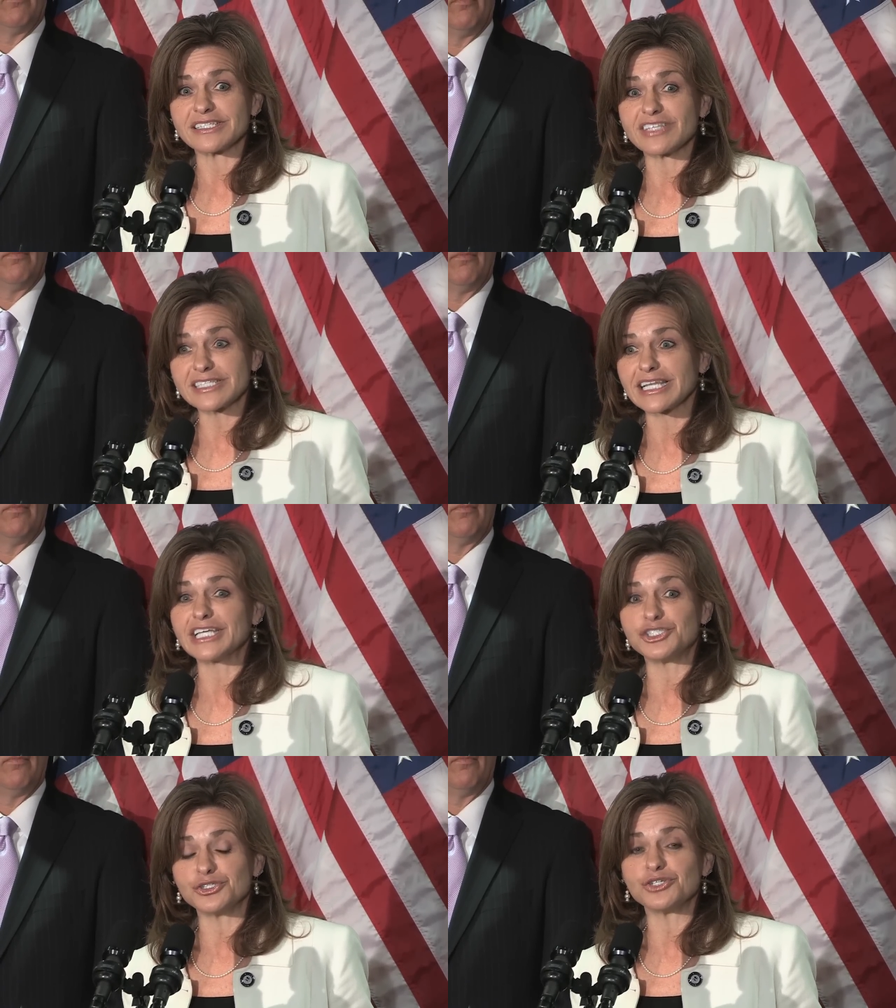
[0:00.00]
This
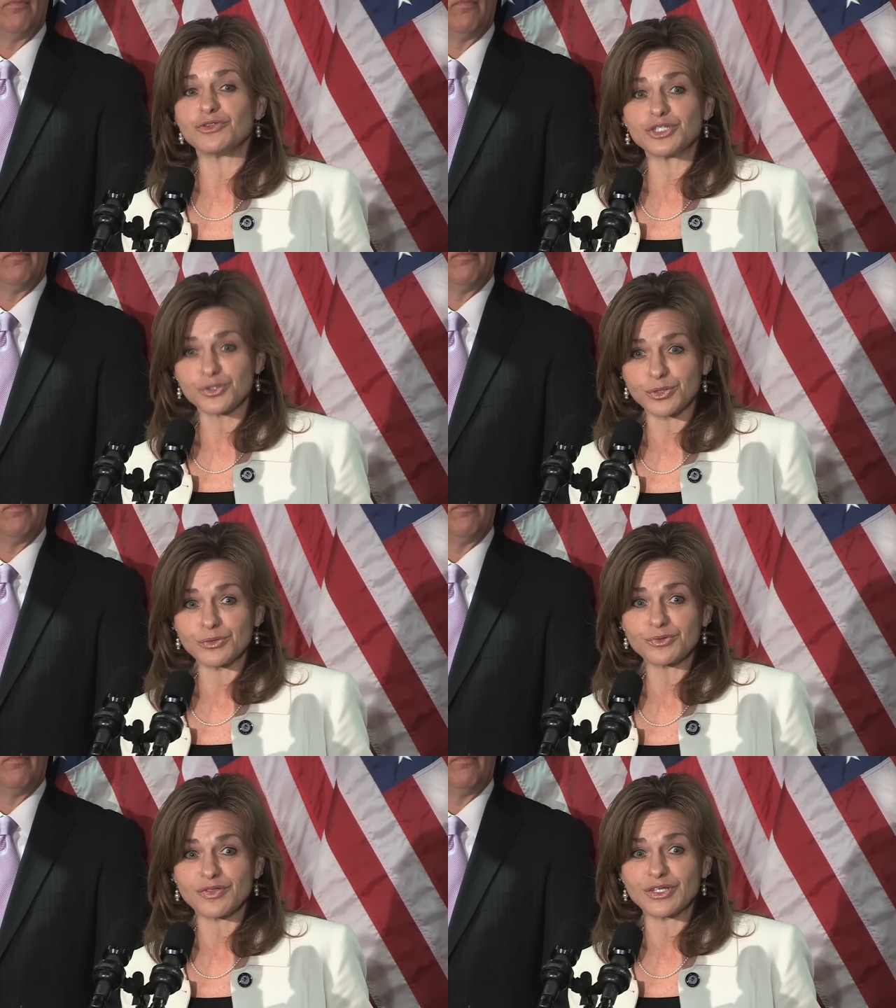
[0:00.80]
leads you to the
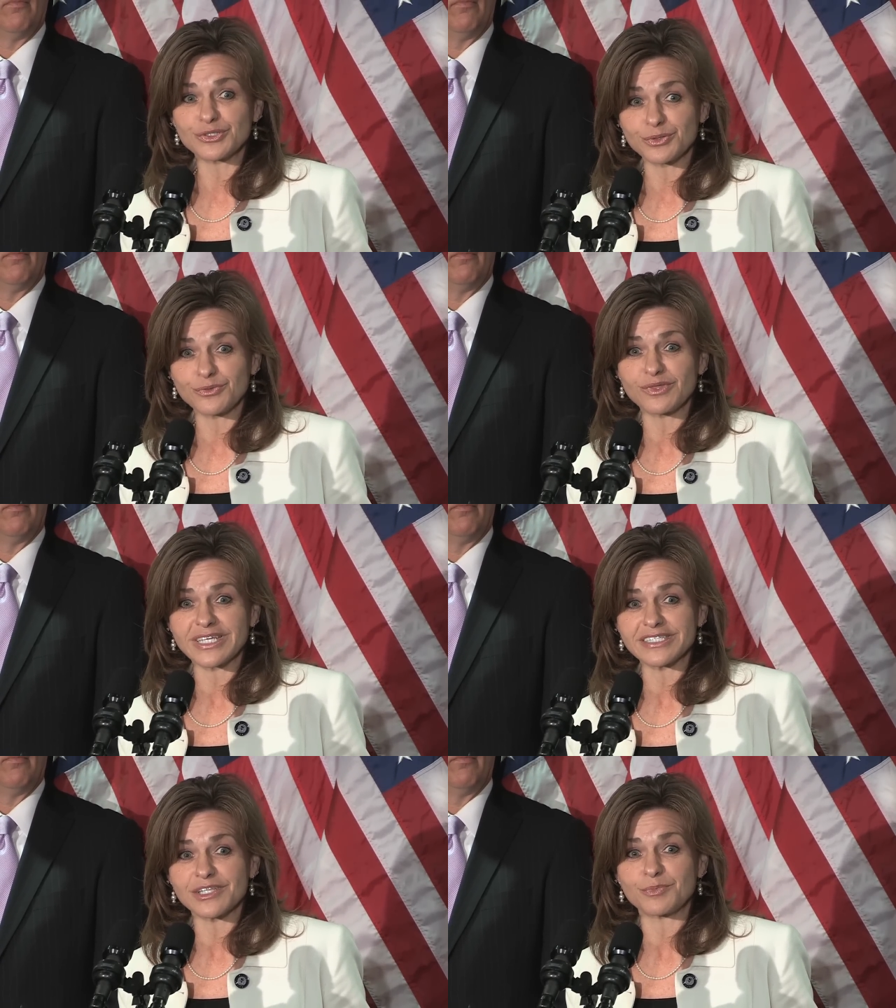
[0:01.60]
truth, and the truth
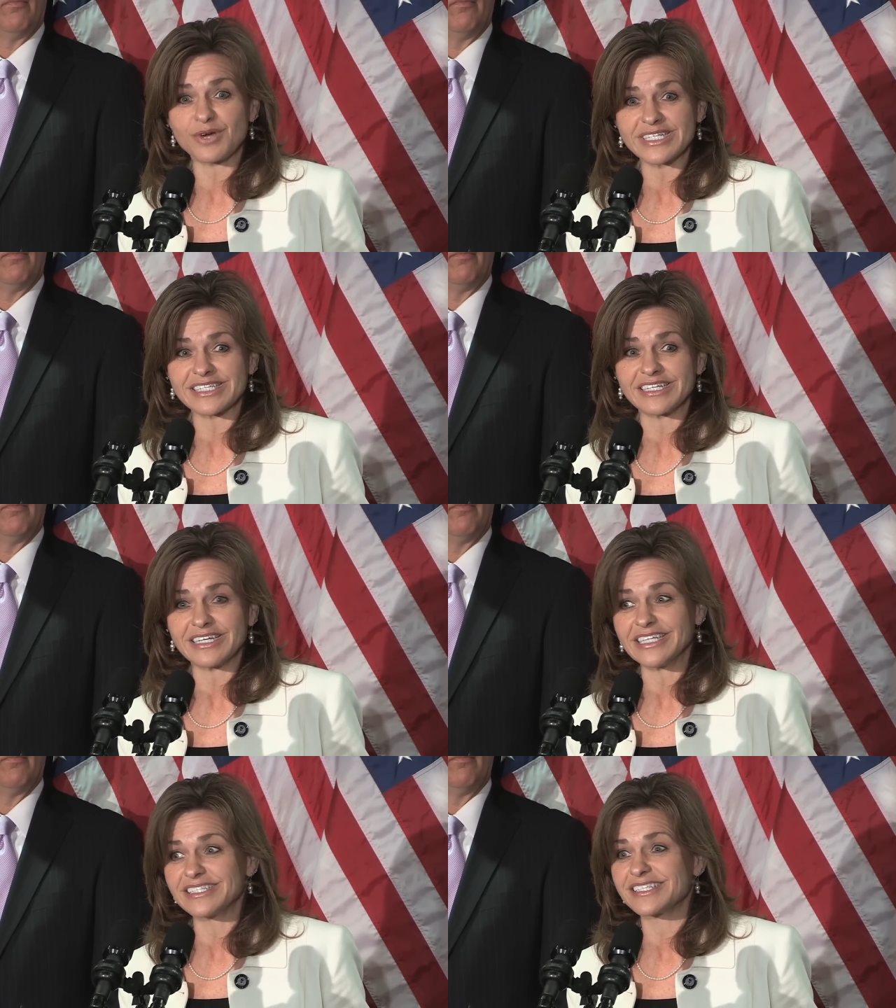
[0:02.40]
is the president
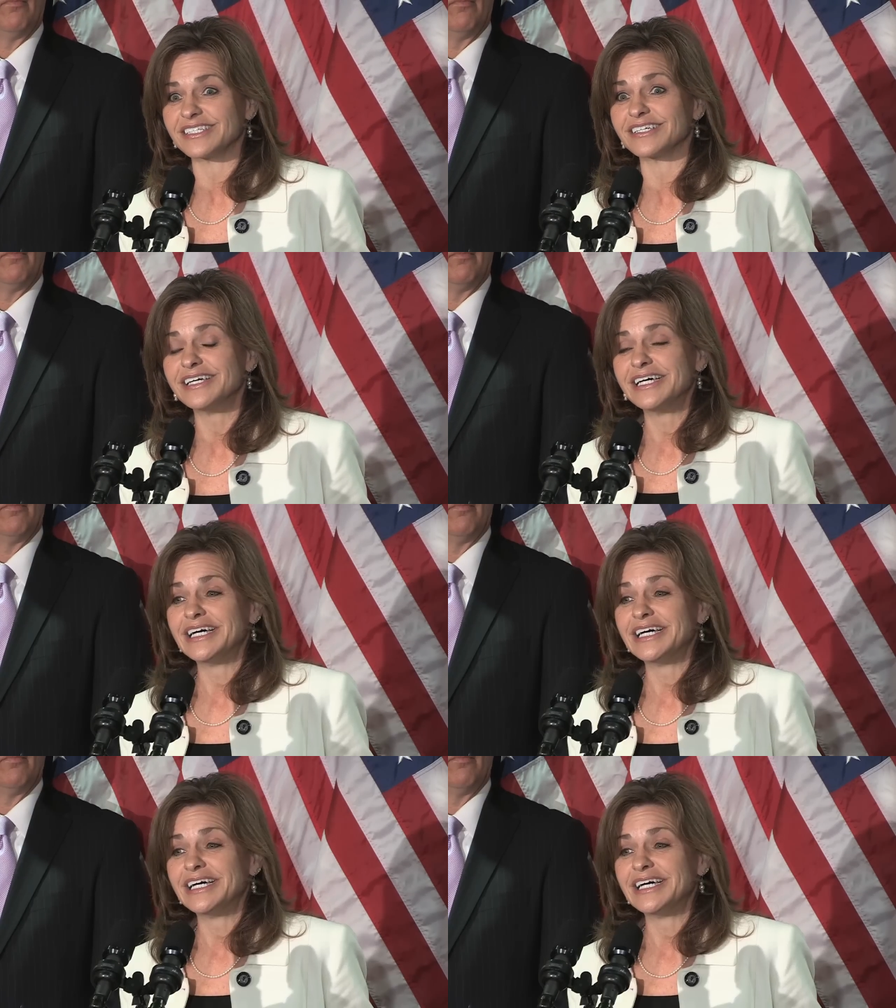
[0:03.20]
needs to